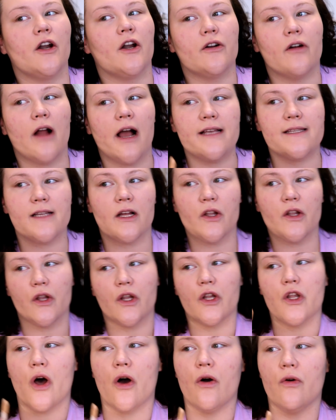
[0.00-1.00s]
under eyes
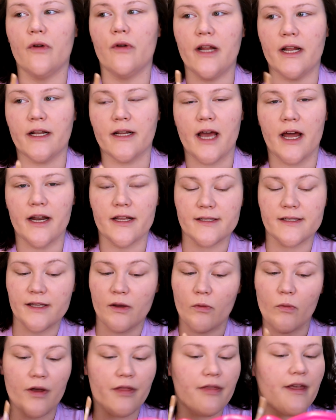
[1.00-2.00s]
alone and kind of
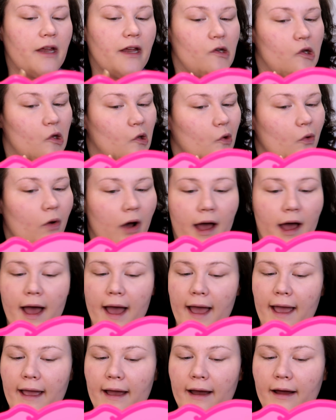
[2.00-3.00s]
see what they do.
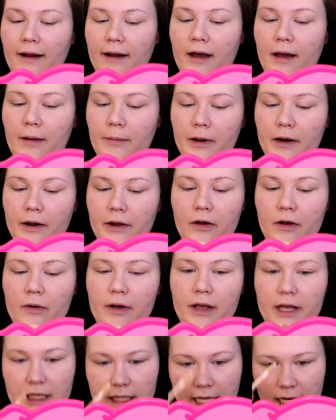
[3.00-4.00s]
And I'm going to go
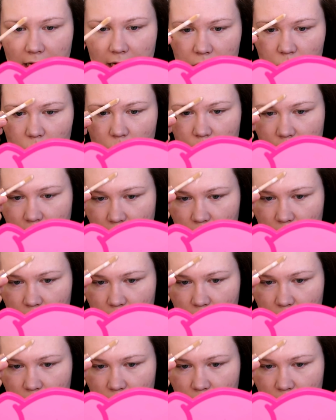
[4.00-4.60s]
in like I normally